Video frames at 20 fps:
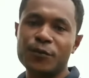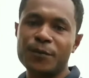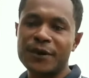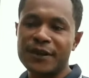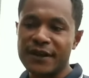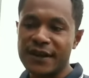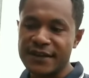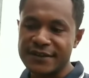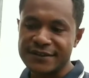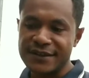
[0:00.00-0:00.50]

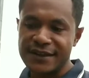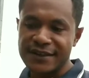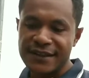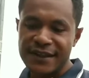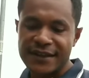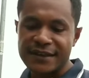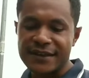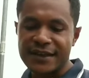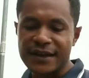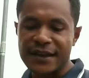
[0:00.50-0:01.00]
but less than
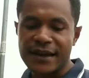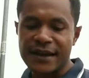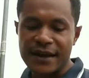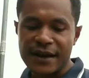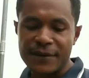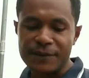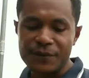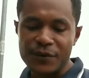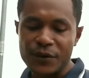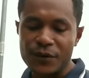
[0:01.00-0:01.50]
10 kina na
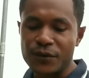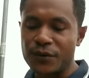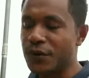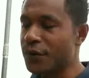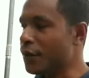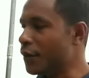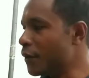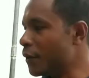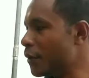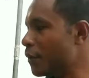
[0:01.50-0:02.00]
come down.
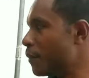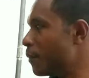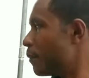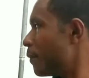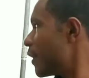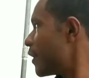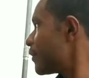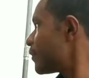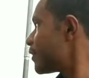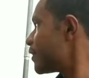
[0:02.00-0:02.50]

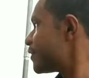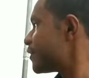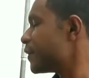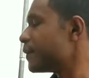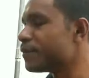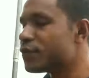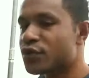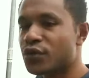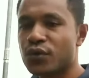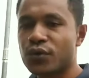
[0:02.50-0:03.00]
By you kiss
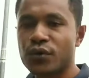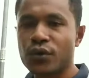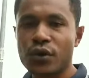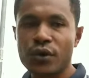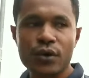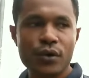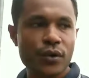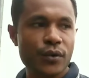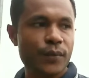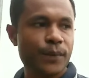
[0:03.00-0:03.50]
him through
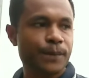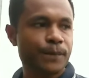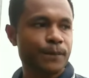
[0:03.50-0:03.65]
low.